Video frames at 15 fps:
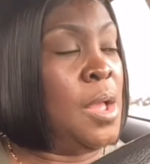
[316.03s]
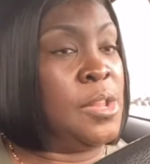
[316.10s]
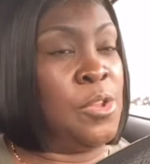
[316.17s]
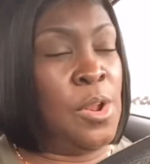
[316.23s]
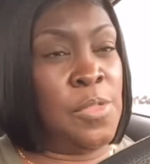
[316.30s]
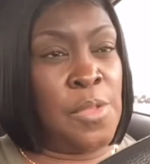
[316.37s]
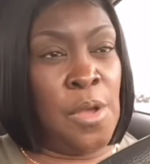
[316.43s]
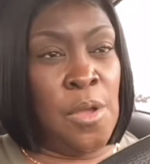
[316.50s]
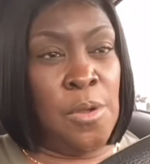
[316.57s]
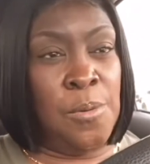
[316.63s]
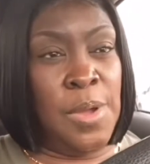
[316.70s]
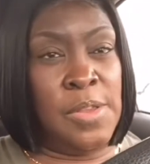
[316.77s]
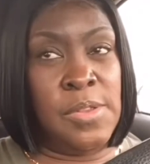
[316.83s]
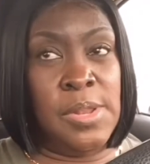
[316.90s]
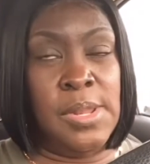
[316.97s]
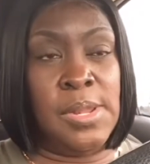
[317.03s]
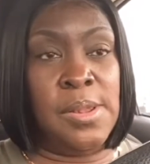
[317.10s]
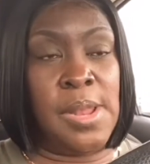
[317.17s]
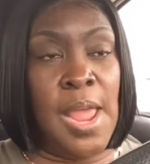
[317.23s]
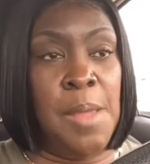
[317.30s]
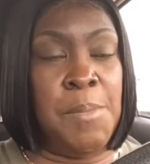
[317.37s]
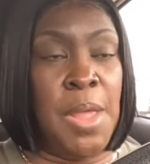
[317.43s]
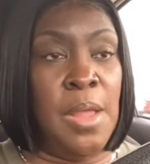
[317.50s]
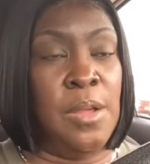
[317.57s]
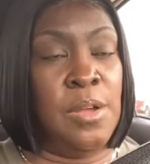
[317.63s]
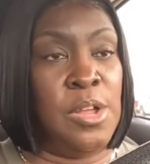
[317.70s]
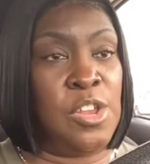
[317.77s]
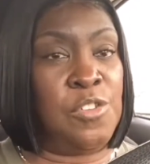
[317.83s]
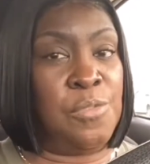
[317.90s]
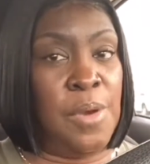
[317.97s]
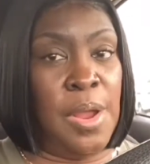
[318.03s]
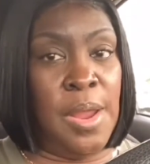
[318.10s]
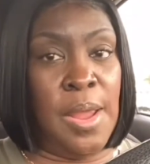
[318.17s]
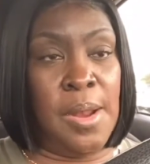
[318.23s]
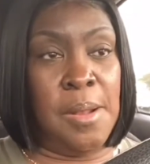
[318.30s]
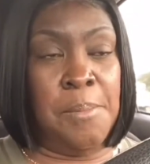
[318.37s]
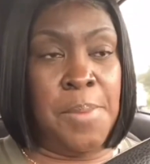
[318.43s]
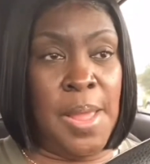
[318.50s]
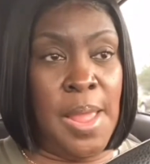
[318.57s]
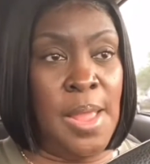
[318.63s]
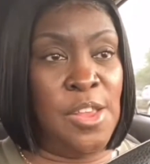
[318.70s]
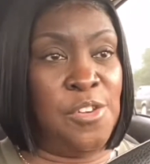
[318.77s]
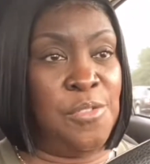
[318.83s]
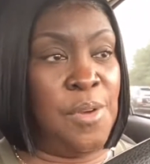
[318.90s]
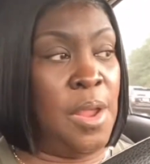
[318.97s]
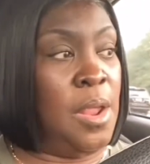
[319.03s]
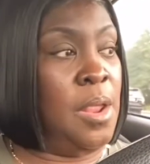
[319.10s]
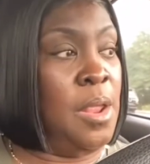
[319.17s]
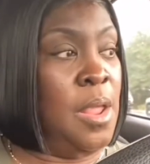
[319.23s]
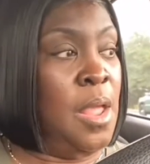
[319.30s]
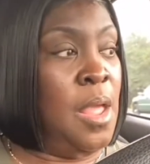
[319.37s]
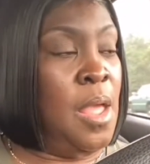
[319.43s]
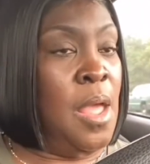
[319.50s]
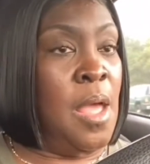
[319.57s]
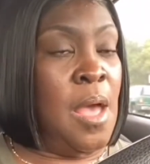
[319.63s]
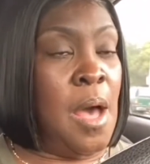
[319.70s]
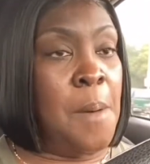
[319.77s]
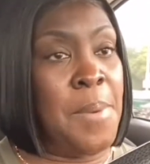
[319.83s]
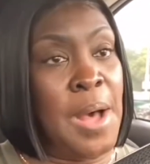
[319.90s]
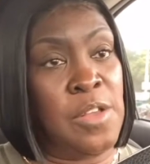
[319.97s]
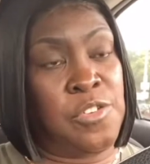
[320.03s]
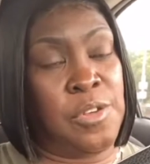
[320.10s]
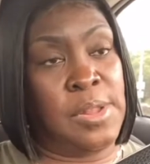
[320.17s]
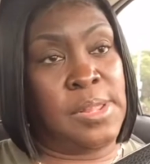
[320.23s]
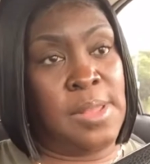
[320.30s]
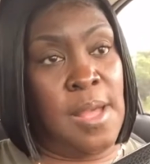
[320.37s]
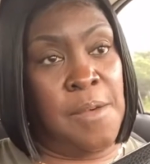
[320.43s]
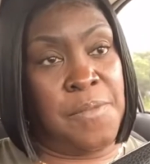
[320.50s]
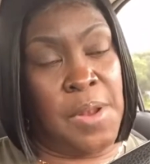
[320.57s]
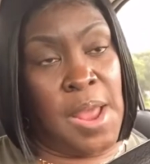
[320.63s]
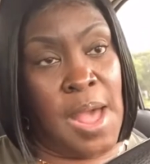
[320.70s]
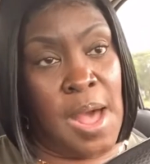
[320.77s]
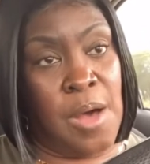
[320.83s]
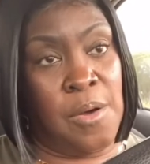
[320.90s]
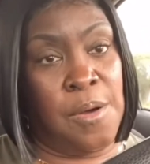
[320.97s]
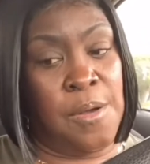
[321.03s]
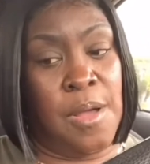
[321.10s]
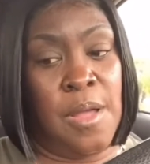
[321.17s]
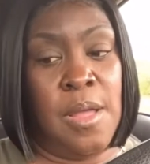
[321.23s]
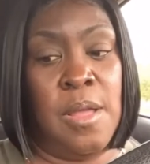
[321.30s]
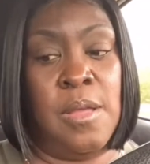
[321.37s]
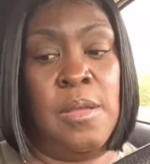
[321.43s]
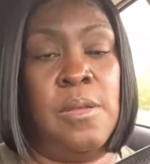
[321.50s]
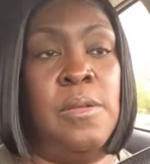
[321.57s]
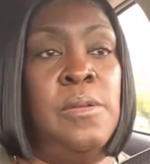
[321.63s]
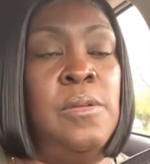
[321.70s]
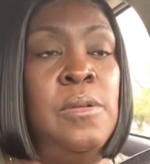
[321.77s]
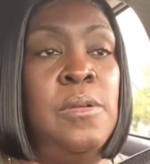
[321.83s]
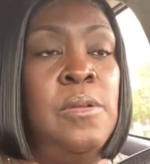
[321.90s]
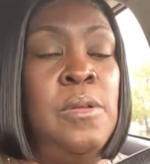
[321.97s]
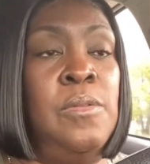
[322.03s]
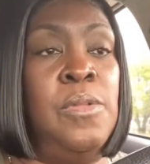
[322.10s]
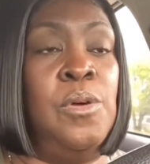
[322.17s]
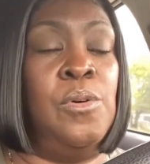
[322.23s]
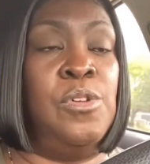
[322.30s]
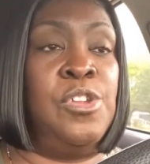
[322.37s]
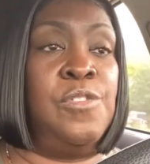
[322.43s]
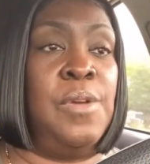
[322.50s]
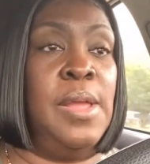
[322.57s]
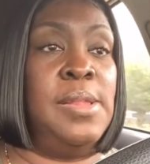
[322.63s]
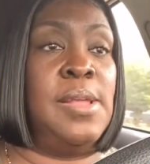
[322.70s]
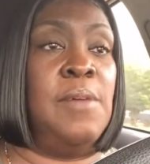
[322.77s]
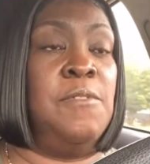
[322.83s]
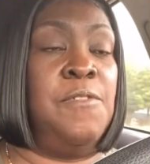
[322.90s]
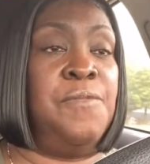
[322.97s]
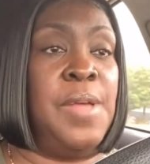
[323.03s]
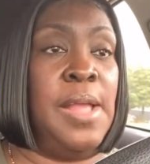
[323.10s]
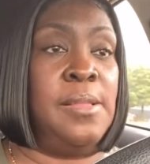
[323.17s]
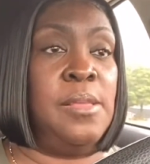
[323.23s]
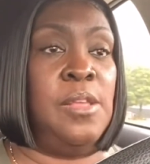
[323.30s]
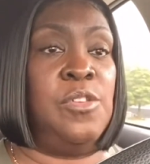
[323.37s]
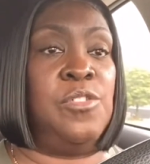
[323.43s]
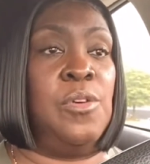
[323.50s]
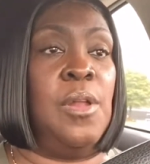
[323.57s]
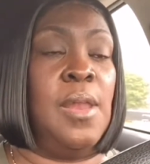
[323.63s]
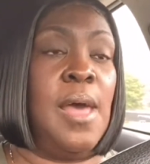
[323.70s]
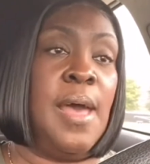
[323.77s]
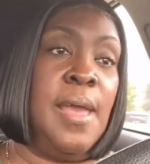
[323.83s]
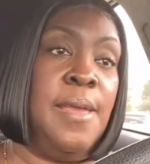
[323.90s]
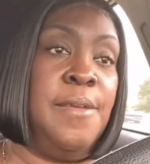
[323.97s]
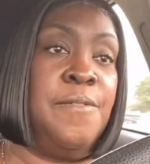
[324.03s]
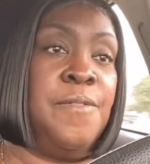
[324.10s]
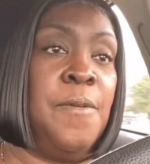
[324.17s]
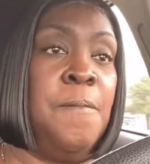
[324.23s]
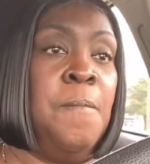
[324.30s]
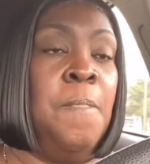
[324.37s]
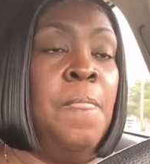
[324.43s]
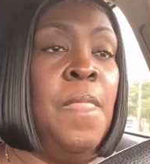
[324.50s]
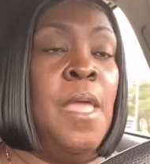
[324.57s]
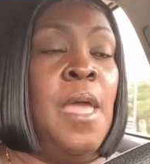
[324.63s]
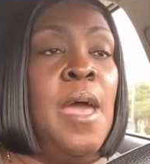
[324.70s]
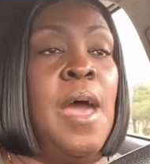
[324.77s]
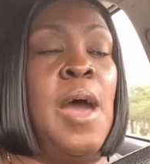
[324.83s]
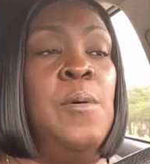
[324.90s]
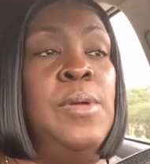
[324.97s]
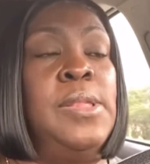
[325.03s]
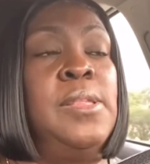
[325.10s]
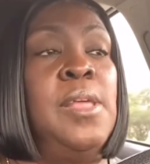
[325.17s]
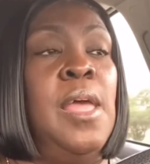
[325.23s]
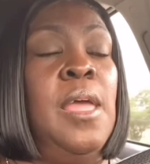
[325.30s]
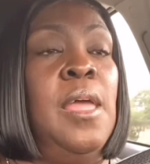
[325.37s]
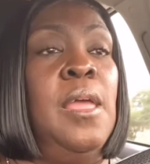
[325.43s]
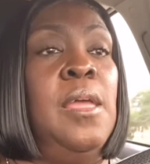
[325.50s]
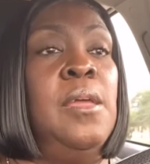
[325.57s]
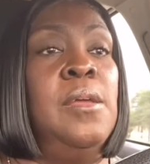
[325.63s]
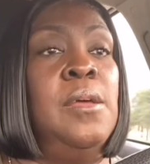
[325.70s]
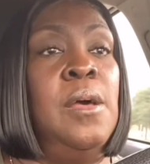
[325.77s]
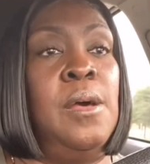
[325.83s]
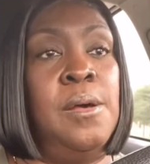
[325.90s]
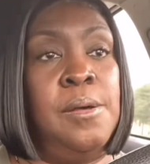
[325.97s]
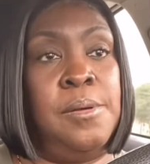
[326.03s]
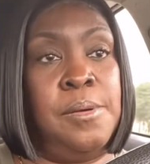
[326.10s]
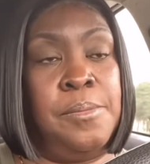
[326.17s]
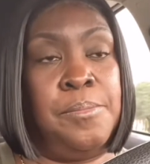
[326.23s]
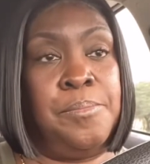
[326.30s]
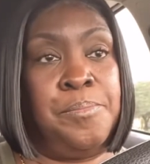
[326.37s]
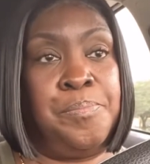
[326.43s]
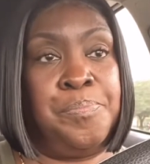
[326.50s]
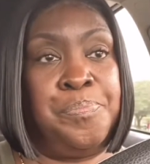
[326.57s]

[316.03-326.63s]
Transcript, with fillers: So the third question is name a good trait and a bad trait about yourself and how those traits have affected your life. I would say um,